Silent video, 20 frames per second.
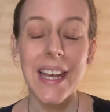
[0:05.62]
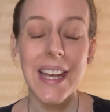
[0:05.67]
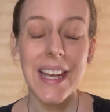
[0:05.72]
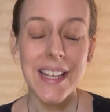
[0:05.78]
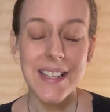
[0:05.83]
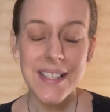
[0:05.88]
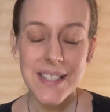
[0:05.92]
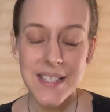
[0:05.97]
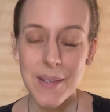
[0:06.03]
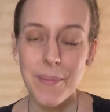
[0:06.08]

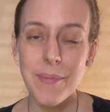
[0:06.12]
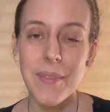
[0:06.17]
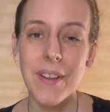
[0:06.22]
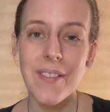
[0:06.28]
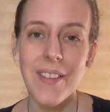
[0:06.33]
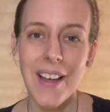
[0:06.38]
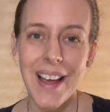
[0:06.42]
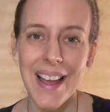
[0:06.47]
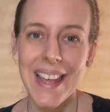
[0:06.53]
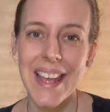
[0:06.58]
it's something
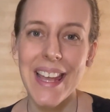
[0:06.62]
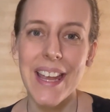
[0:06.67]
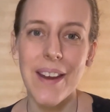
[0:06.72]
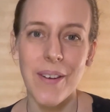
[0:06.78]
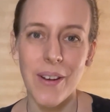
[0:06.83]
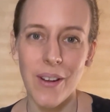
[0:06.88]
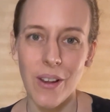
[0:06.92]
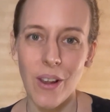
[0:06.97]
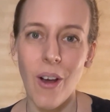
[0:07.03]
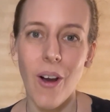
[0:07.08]
that I hear
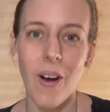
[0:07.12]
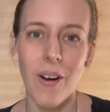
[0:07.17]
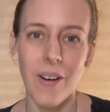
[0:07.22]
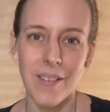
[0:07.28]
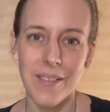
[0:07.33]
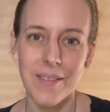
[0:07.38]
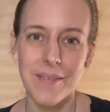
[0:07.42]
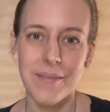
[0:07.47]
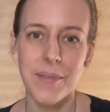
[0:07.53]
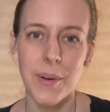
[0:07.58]
a lot
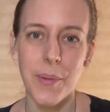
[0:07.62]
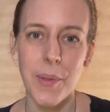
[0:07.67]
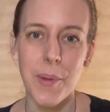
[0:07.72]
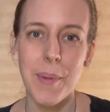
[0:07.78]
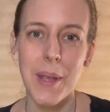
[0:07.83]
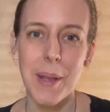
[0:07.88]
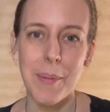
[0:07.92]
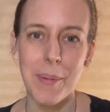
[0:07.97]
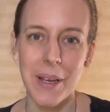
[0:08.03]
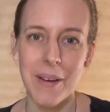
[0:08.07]
from the
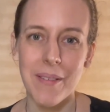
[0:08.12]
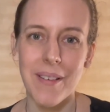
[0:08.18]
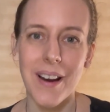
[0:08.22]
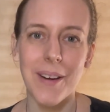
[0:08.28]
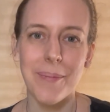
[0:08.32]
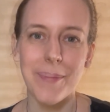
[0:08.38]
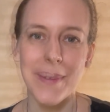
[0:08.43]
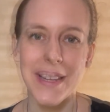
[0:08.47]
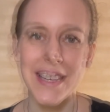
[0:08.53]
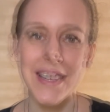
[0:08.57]
people
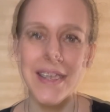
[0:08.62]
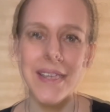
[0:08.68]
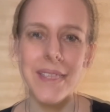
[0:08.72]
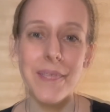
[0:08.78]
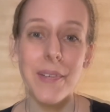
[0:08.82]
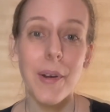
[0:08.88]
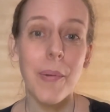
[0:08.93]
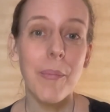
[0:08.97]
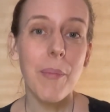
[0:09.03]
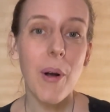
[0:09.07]
around me,
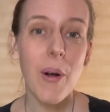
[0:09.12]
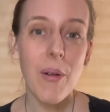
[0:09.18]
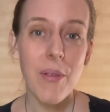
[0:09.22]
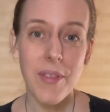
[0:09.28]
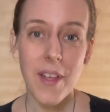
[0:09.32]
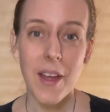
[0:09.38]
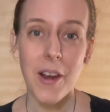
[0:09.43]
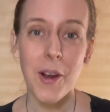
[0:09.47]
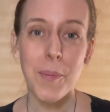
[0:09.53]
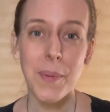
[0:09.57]
from both
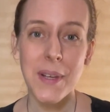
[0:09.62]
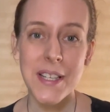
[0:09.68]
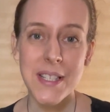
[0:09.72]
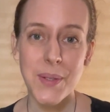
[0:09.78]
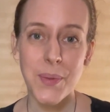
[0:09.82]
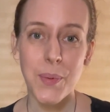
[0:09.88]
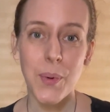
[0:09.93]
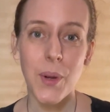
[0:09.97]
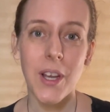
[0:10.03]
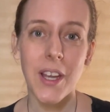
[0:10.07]

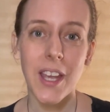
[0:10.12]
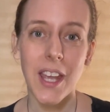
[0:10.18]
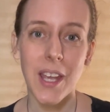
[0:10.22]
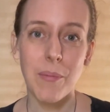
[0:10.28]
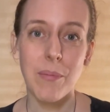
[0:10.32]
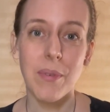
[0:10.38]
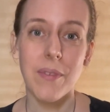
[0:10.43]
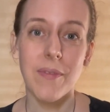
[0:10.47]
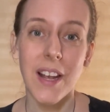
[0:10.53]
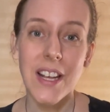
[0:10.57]
therapists working
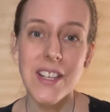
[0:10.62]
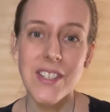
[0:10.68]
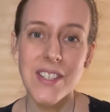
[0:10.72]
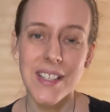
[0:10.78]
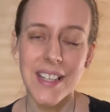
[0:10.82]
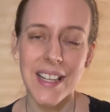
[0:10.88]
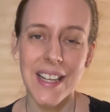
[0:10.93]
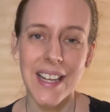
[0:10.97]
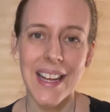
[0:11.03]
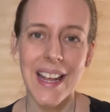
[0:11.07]

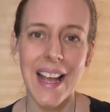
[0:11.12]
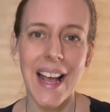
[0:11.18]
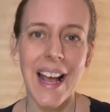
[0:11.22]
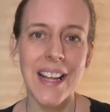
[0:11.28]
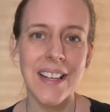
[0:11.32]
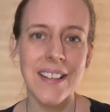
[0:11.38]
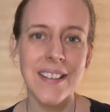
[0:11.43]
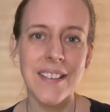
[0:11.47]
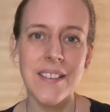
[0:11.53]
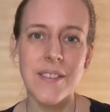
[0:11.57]
professionally
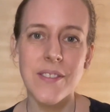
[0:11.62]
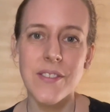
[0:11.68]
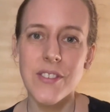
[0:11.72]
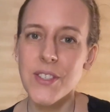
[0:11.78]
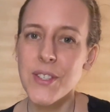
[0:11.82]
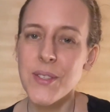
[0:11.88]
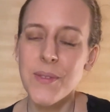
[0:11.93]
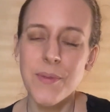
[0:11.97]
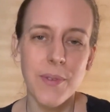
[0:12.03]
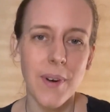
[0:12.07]
and
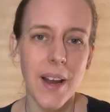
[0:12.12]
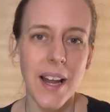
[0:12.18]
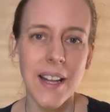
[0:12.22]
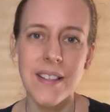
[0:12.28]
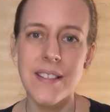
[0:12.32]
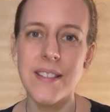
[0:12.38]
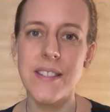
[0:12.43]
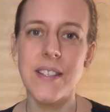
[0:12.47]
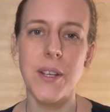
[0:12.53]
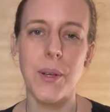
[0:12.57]
just
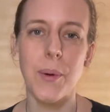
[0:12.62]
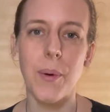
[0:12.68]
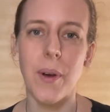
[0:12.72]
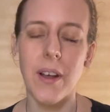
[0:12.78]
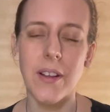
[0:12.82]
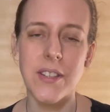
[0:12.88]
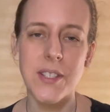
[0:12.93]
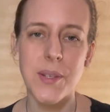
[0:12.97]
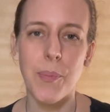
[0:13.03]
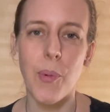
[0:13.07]
friends who
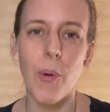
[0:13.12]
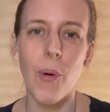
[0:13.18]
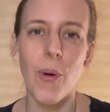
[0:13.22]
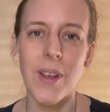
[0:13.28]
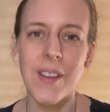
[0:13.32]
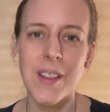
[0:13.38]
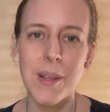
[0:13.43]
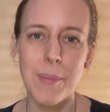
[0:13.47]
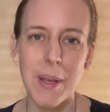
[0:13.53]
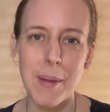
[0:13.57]
are
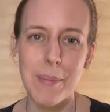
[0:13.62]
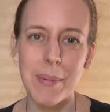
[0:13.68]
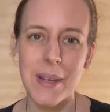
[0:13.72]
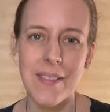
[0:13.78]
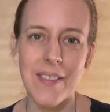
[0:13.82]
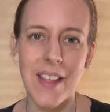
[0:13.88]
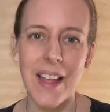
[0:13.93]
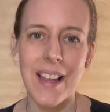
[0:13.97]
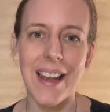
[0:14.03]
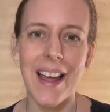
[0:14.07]
supporting the people
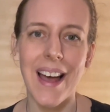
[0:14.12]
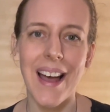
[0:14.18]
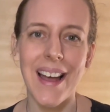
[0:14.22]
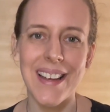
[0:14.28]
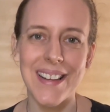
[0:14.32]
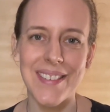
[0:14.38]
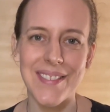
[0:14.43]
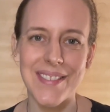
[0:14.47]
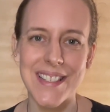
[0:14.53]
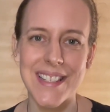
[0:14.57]
in their
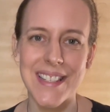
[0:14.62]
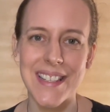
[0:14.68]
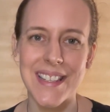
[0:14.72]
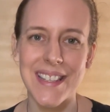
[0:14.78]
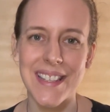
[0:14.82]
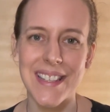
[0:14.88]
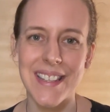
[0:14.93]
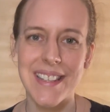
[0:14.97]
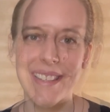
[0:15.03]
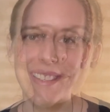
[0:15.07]
lives.
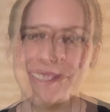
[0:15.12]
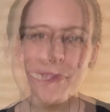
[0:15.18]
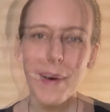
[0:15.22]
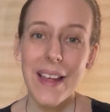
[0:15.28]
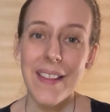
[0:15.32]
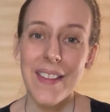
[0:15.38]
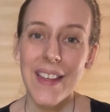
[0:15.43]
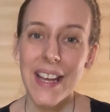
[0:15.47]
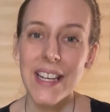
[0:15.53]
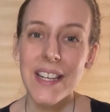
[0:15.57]

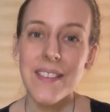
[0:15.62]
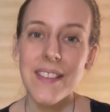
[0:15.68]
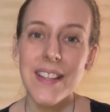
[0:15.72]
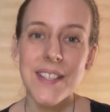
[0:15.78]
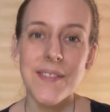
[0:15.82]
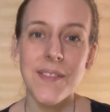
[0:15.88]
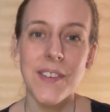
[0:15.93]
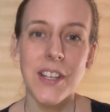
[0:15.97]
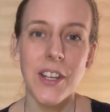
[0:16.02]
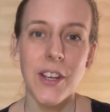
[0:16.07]
By the end of
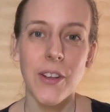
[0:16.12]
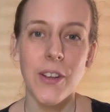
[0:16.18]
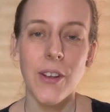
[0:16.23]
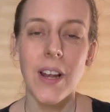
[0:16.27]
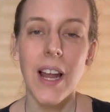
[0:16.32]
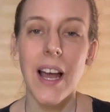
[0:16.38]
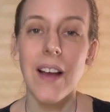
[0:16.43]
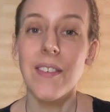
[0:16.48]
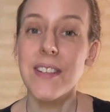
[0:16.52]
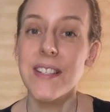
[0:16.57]
this video, you'll
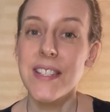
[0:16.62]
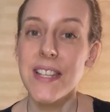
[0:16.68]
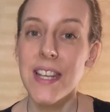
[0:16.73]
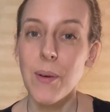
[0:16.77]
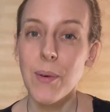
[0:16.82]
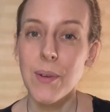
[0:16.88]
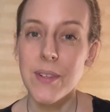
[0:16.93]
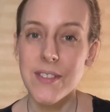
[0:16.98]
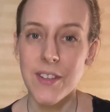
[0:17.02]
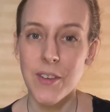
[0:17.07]
have a
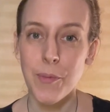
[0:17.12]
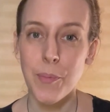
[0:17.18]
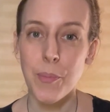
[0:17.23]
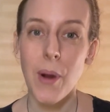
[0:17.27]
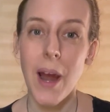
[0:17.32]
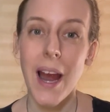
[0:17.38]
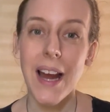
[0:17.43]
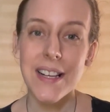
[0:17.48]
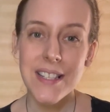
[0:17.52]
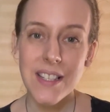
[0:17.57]
sequence of
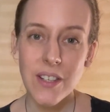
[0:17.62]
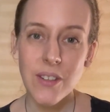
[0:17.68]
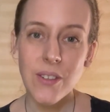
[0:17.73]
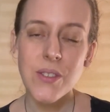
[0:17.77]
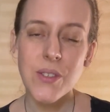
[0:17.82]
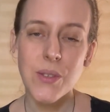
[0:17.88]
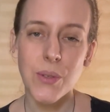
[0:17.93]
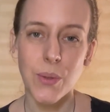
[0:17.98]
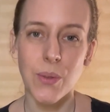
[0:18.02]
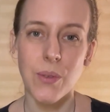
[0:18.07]
practical
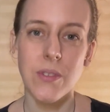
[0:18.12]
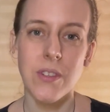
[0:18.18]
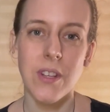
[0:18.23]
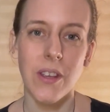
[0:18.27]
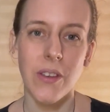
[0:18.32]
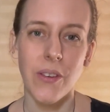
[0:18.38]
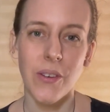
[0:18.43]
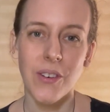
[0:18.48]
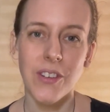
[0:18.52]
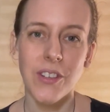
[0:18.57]
tools that
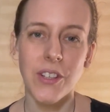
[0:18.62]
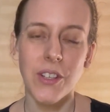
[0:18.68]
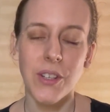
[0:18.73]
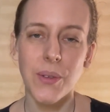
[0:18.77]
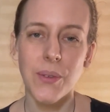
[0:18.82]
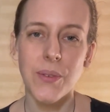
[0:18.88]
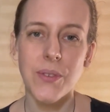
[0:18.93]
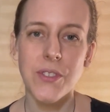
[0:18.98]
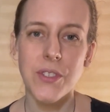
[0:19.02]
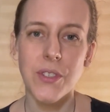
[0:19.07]
you can
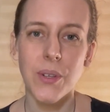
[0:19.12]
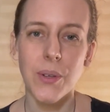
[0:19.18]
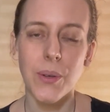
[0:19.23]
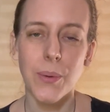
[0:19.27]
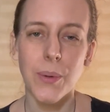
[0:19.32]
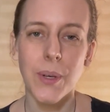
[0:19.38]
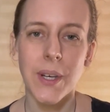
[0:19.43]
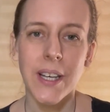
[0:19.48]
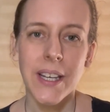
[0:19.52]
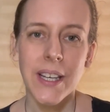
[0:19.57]
use to